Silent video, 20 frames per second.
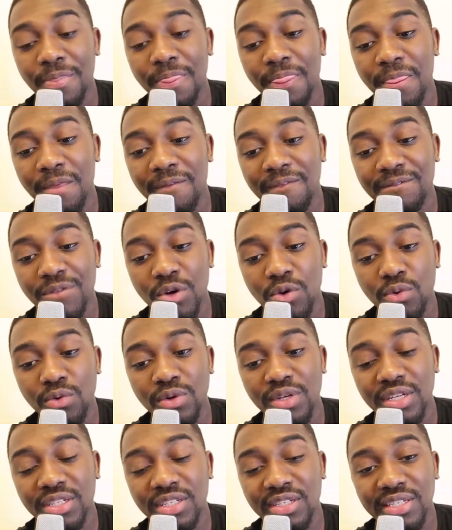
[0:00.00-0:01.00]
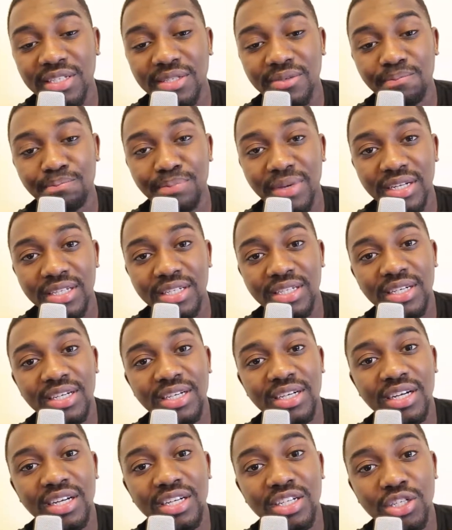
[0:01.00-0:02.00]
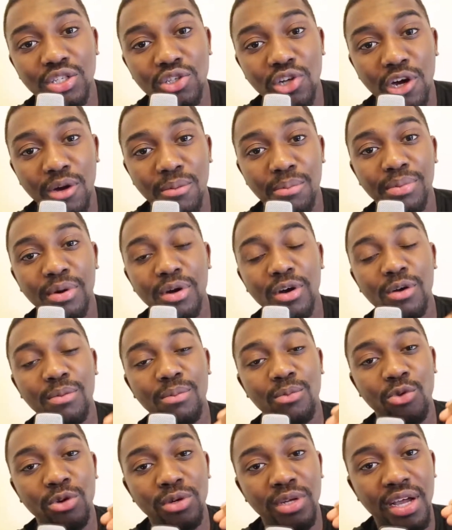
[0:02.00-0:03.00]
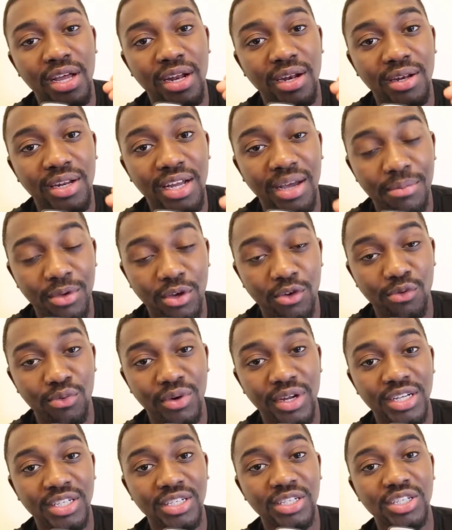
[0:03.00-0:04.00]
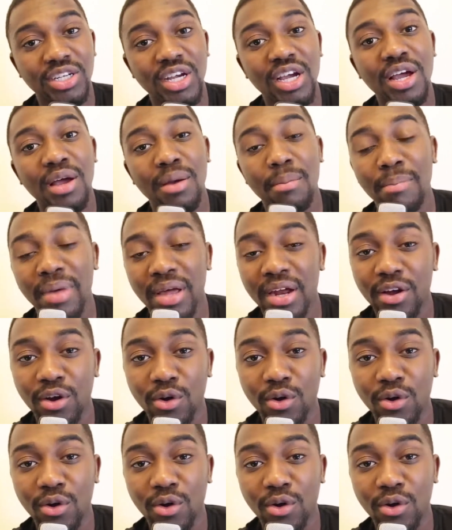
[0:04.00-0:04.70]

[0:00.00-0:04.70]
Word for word: The phone is just better, sharper, more dynamic range, better